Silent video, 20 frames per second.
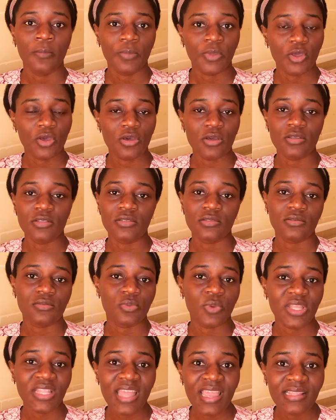because
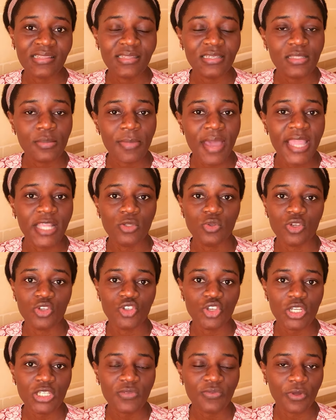when I did mine, it was
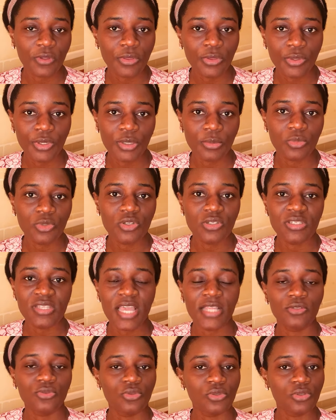just for 3 months.
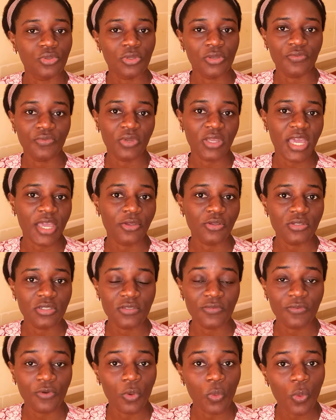I do not know if you can use
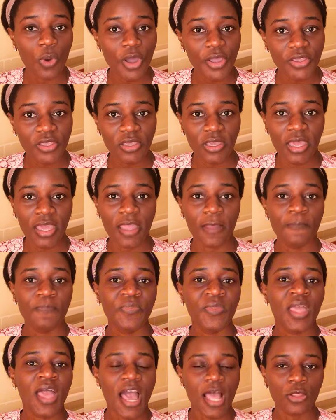it for 1 year.
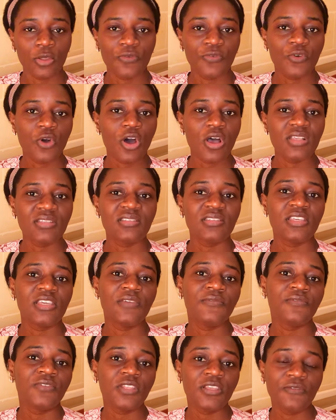And of course,
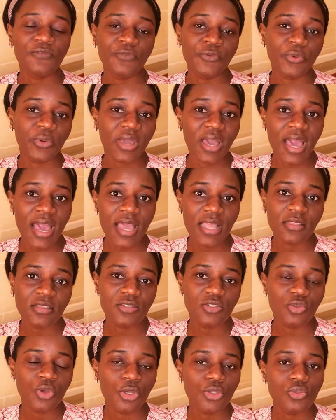even if you can,
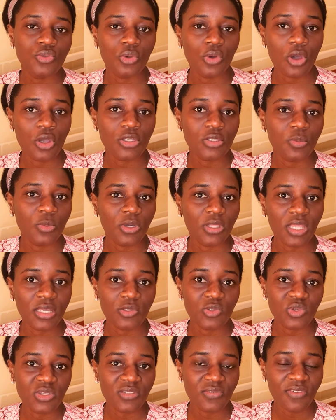it's going to cost more than
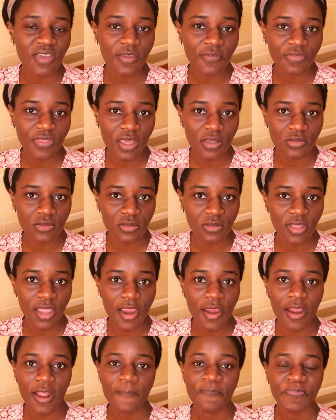25,000
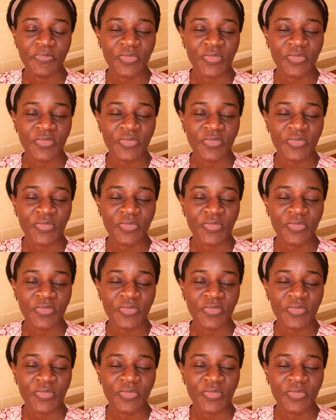naira.